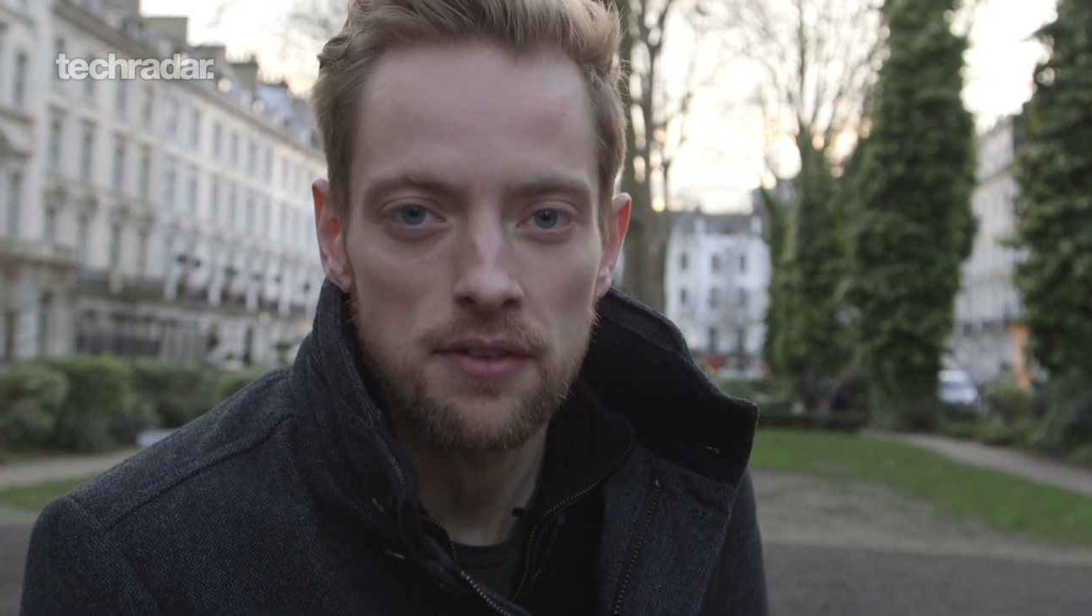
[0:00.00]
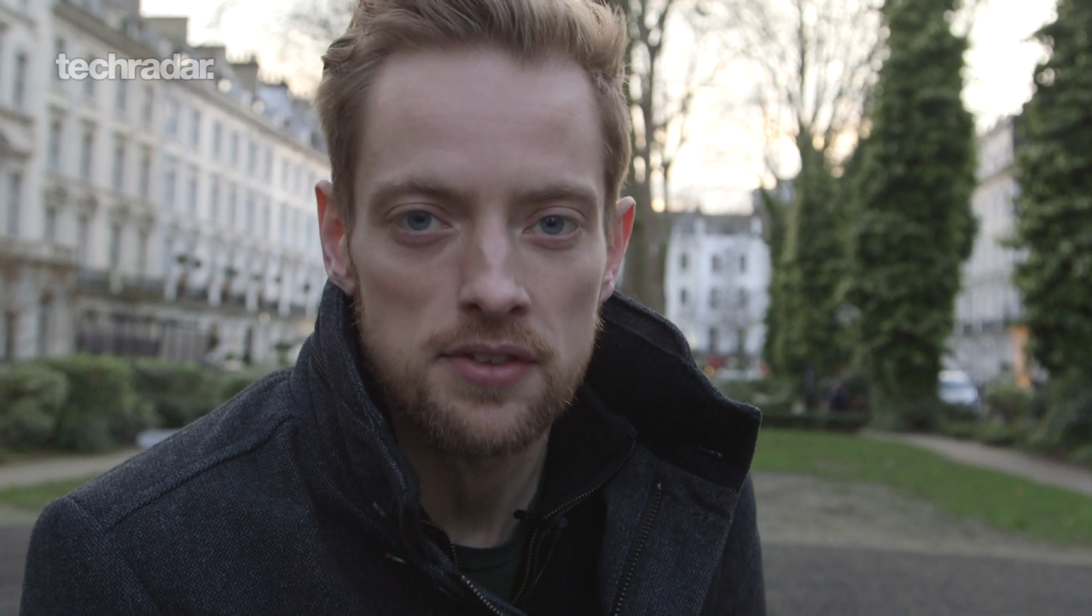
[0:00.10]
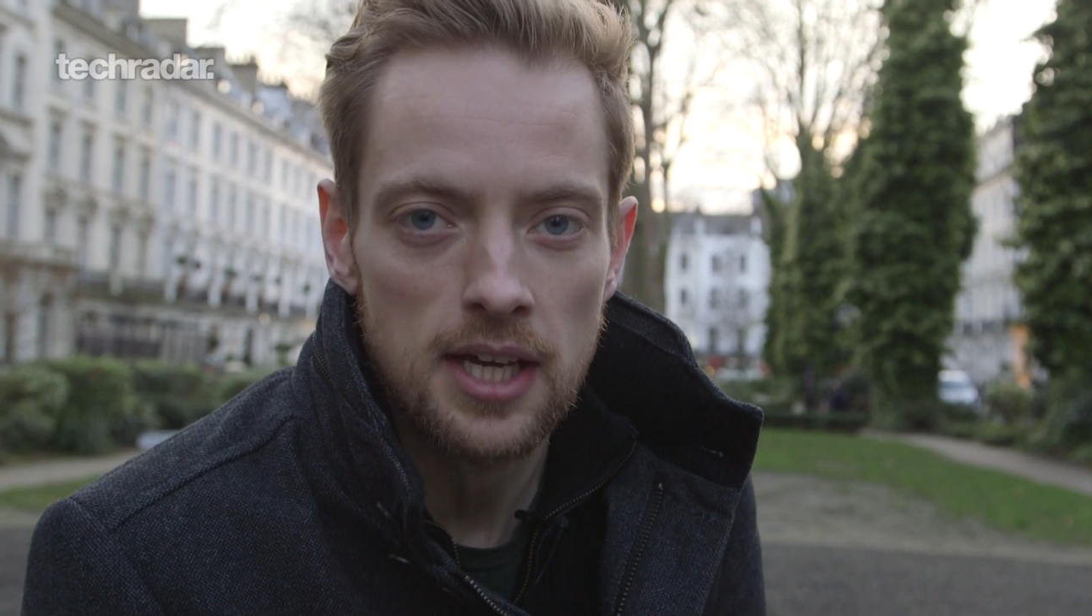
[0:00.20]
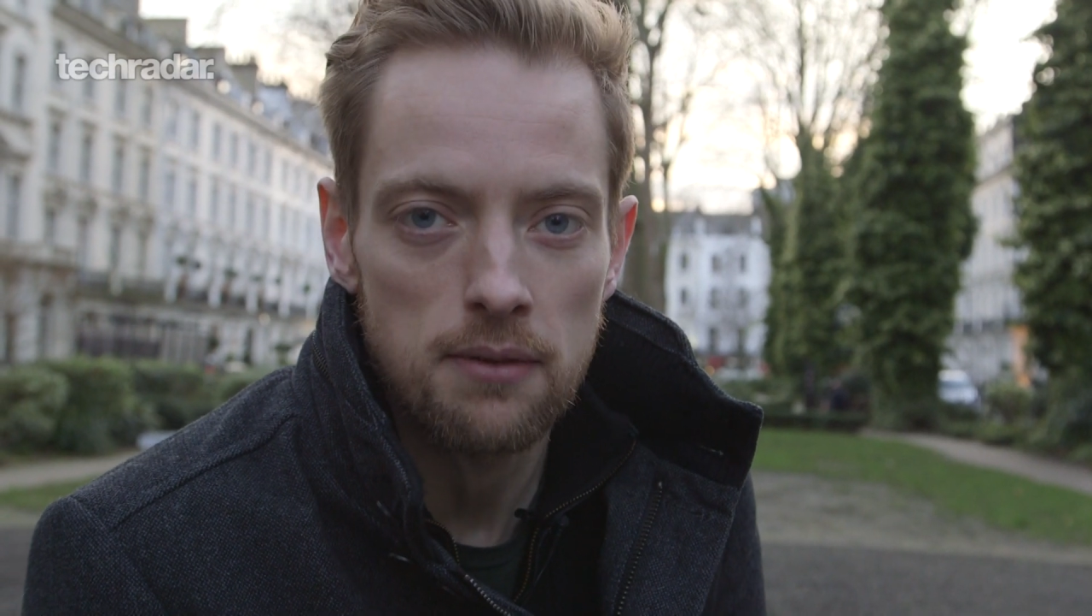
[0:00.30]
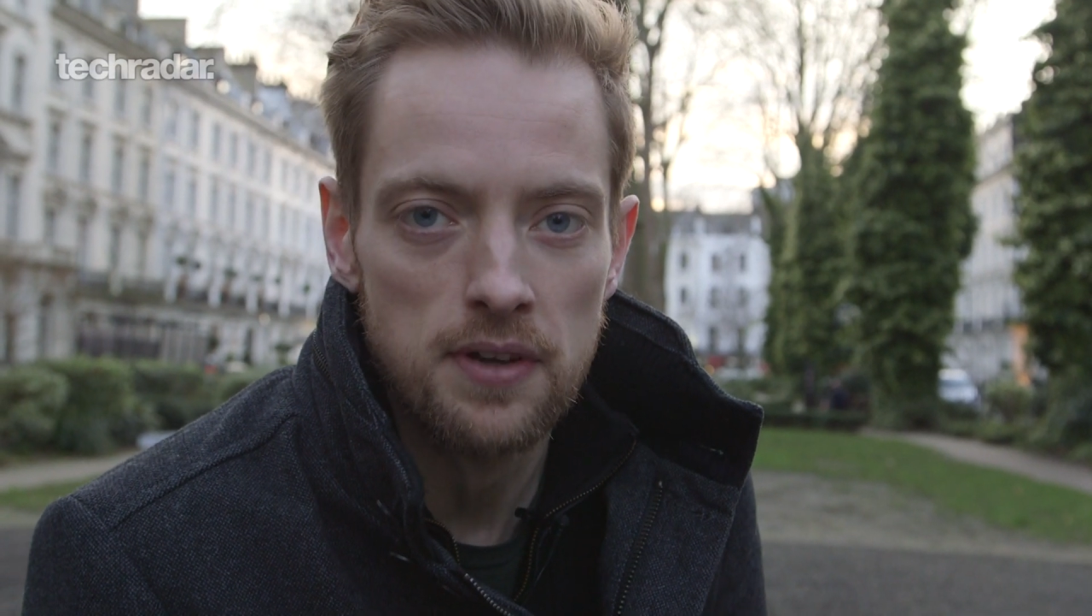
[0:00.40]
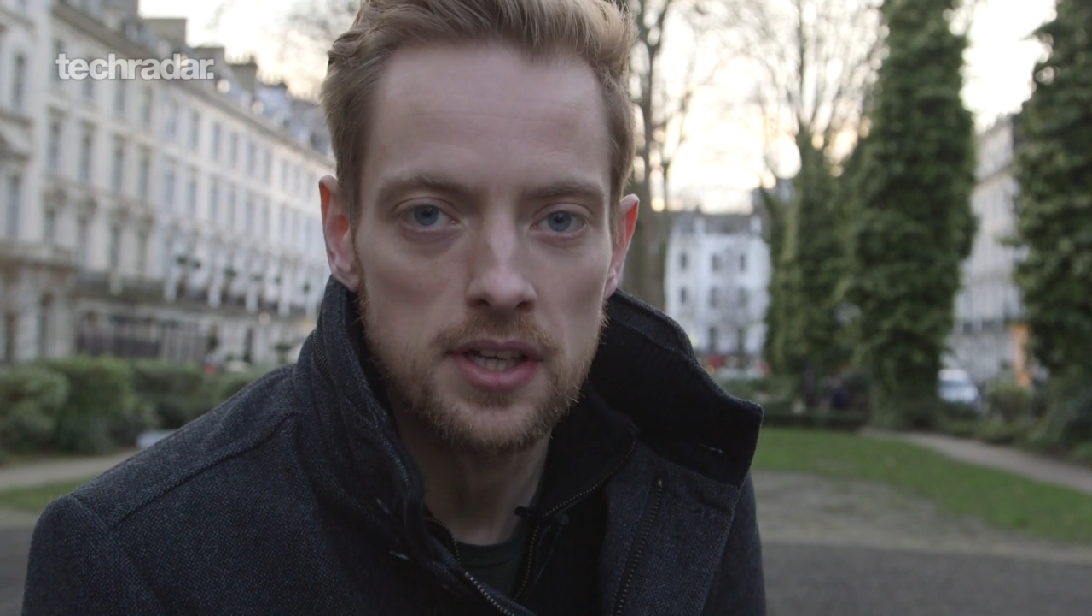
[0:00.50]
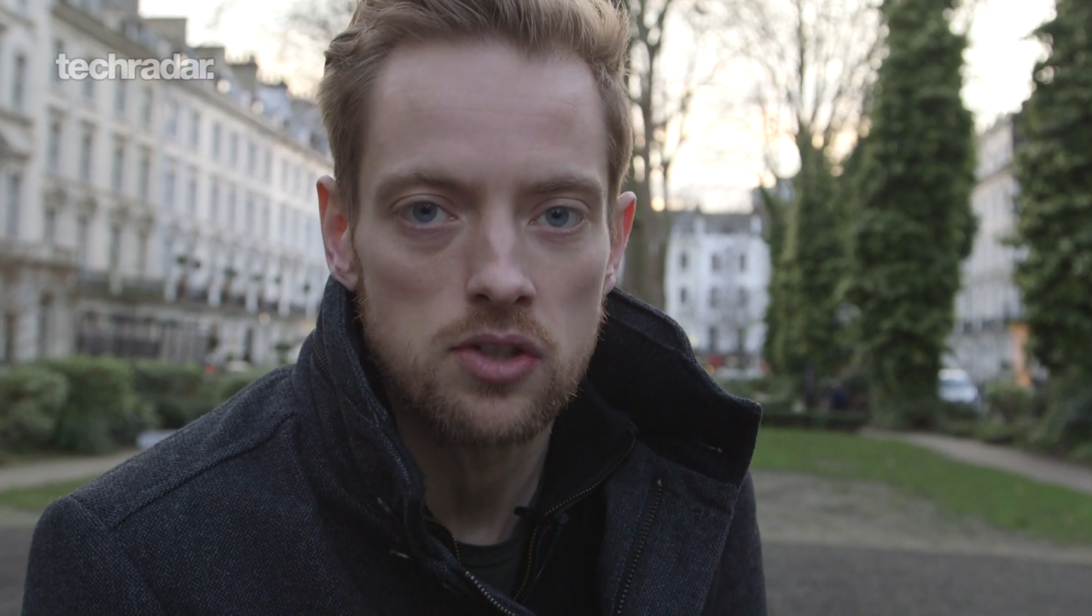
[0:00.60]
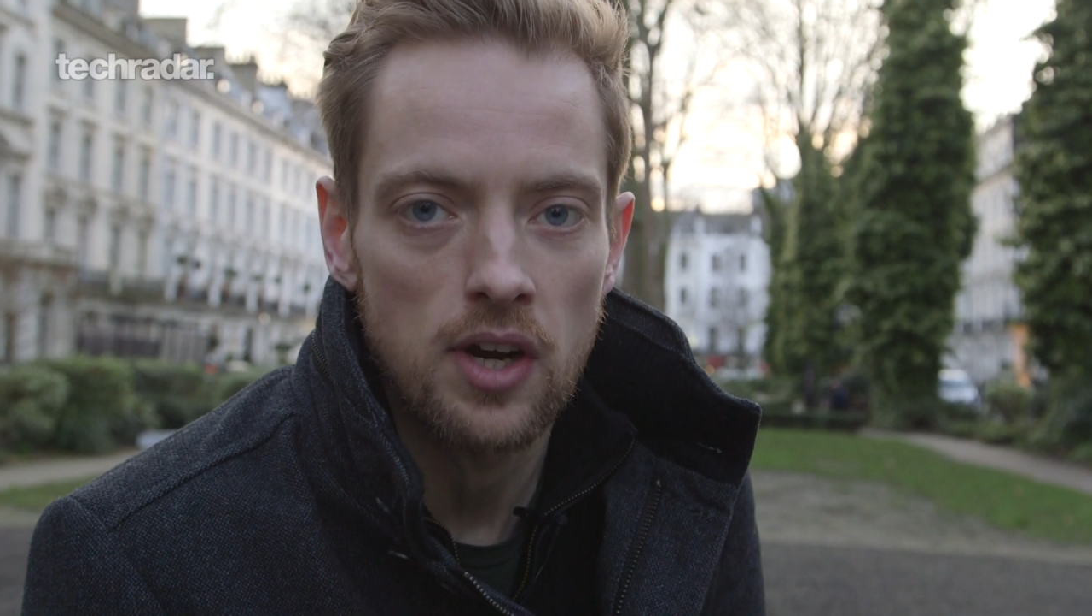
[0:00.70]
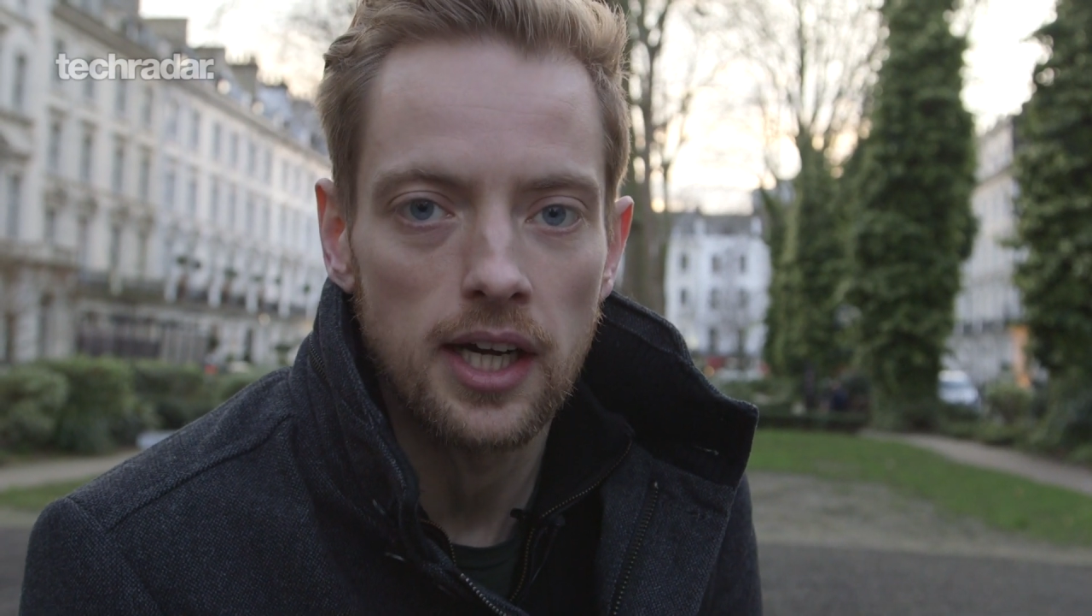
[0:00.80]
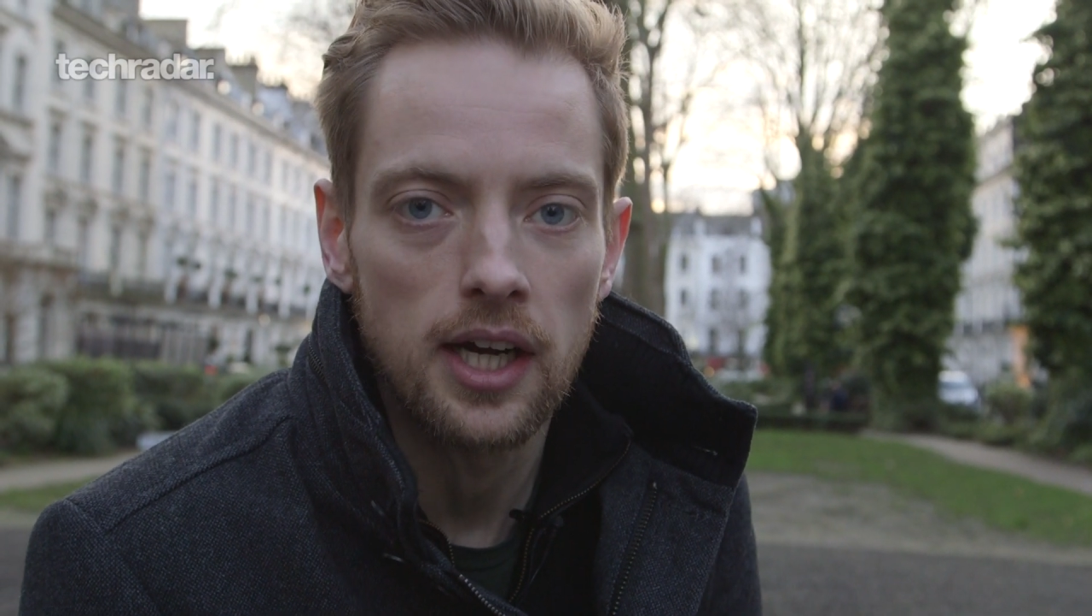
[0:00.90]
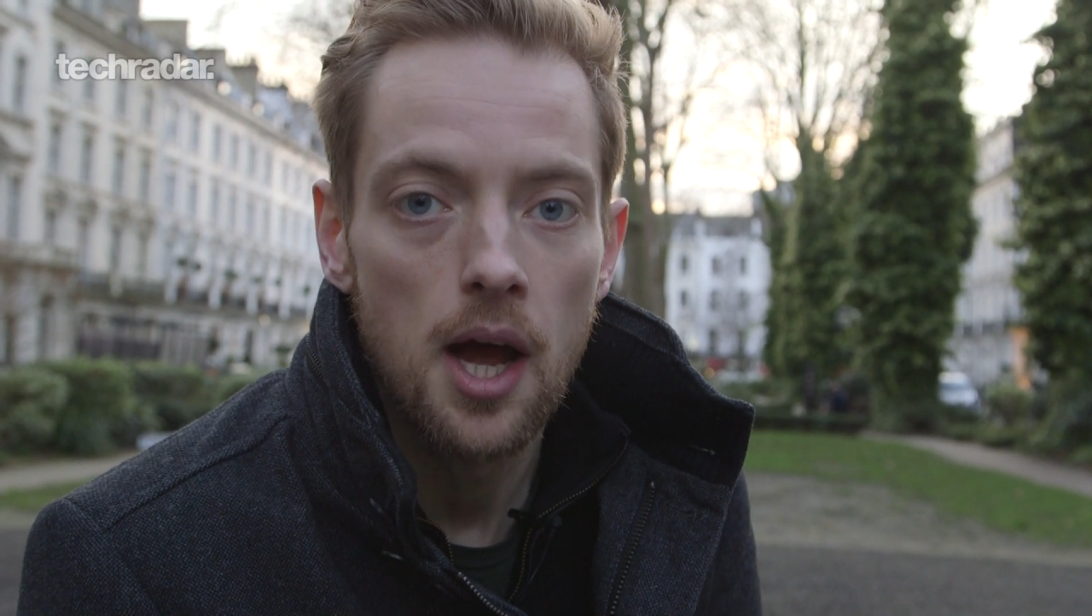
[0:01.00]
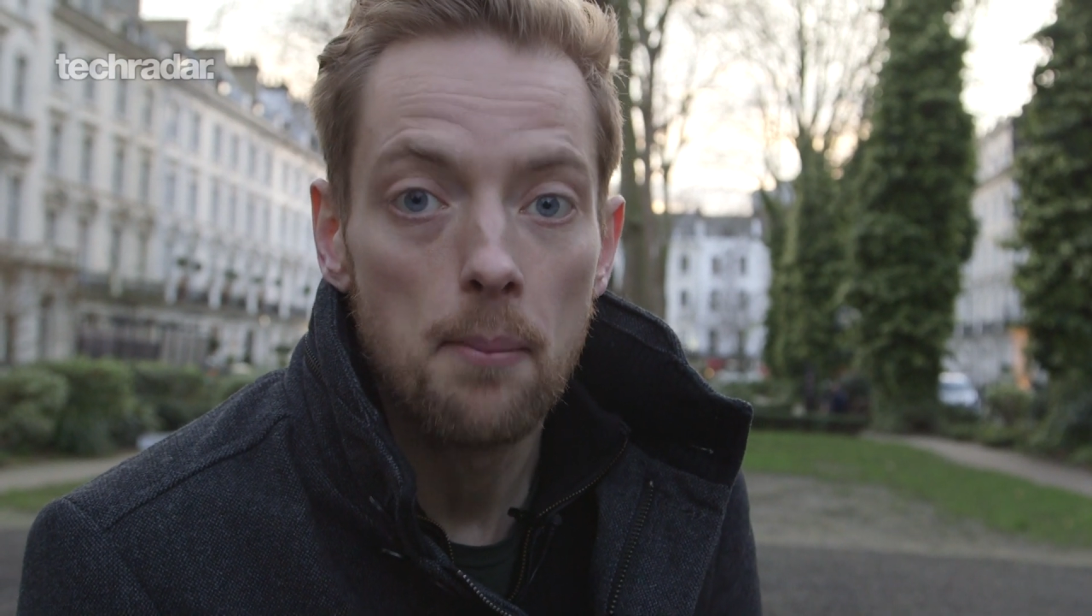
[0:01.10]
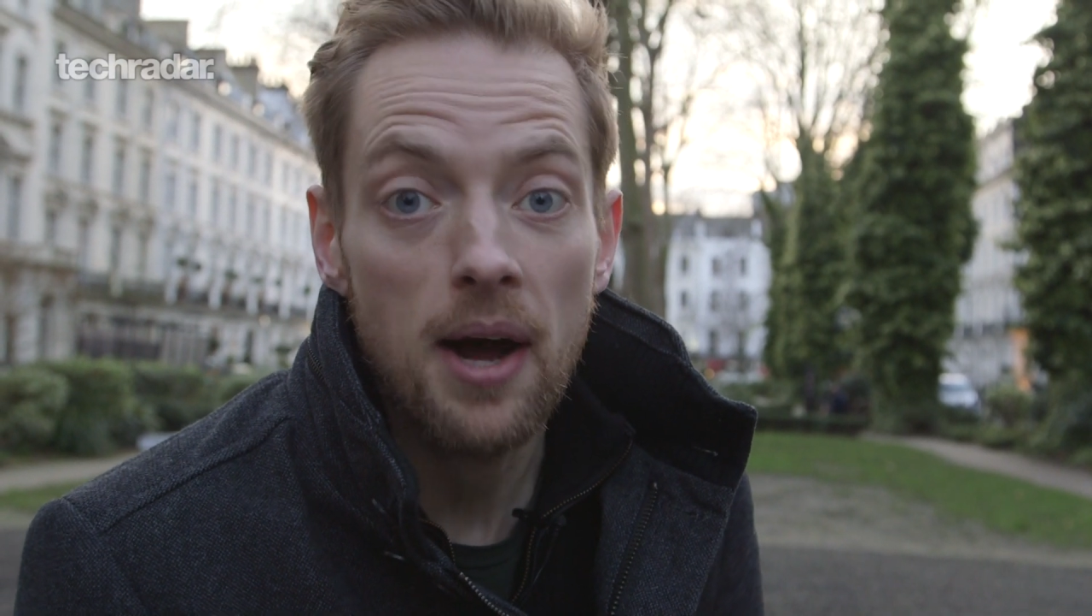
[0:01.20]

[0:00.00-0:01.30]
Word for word: have the same fitness tracker,